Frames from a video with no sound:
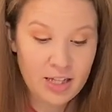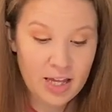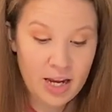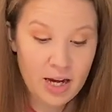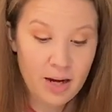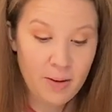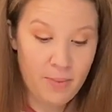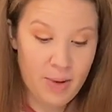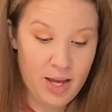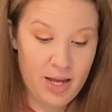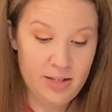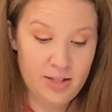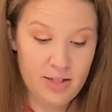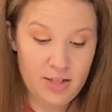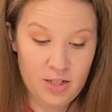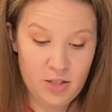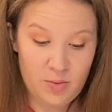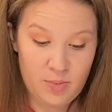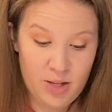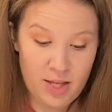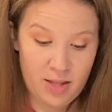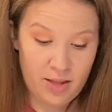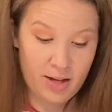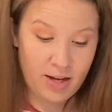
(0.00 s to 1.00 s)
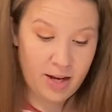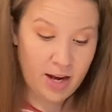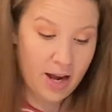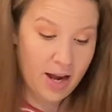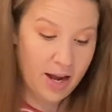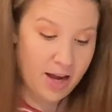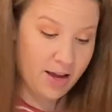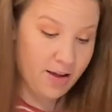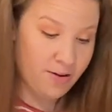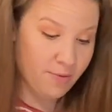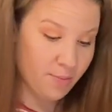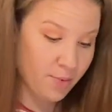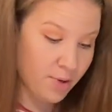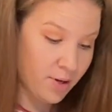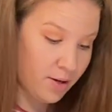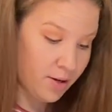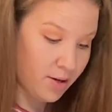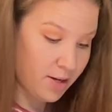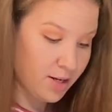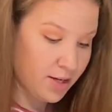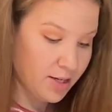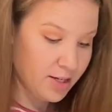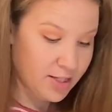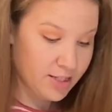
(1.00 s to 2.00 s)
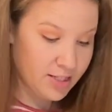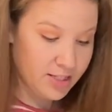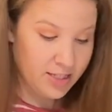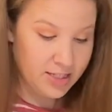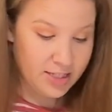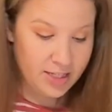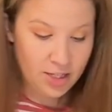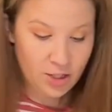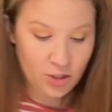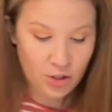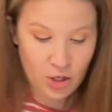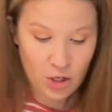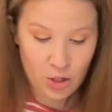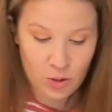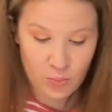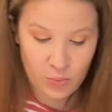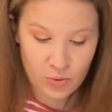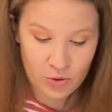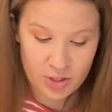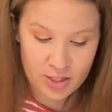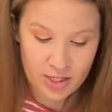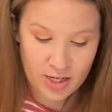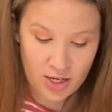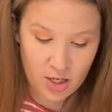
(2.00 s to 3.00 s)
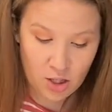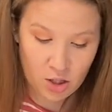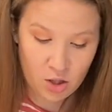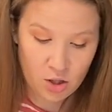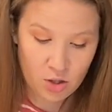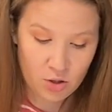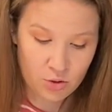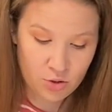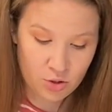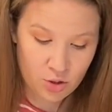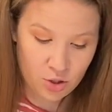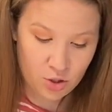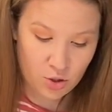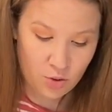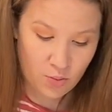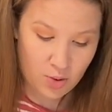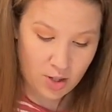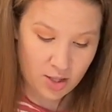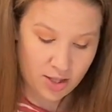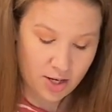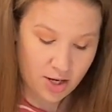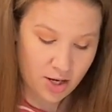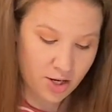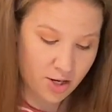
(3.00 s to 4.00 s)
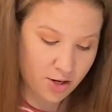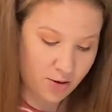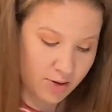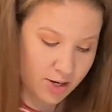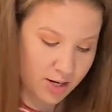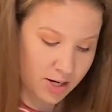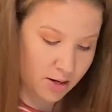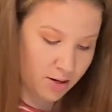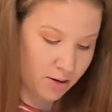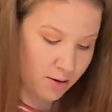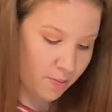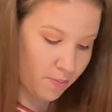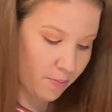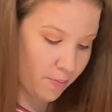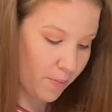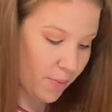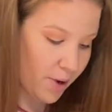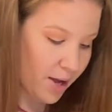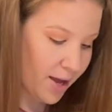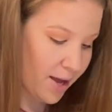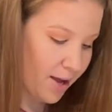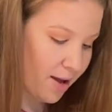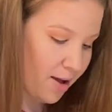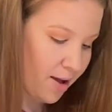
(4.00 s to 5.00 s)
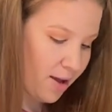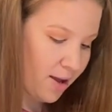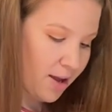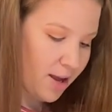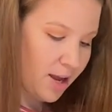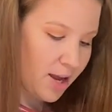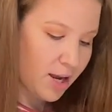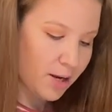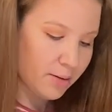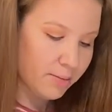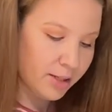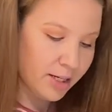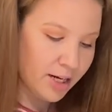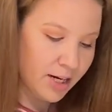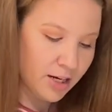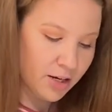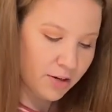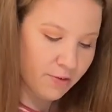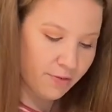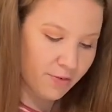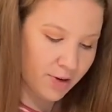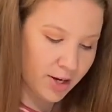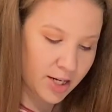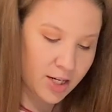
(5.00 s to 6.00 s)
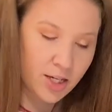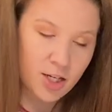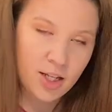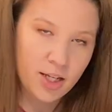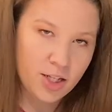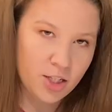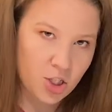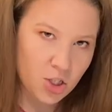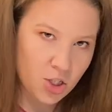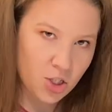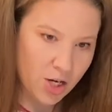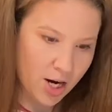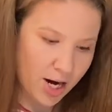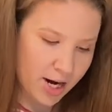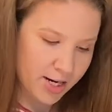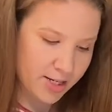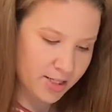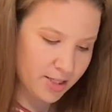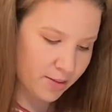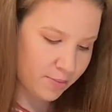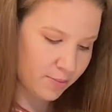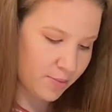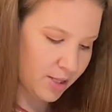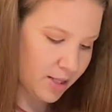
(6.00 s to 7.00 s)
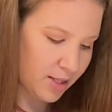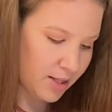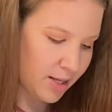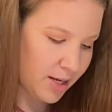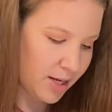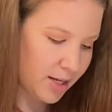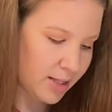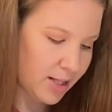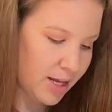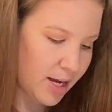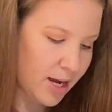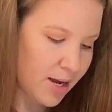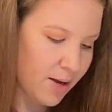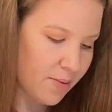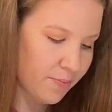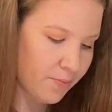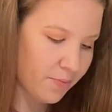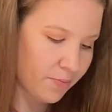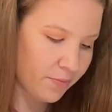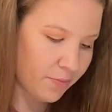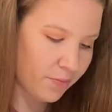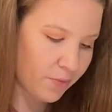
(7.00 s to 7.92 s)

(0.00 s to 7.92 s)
it amazes me. Like, I am 0% close to what they're doing. But it'd be kind of fun to, like, try something like that.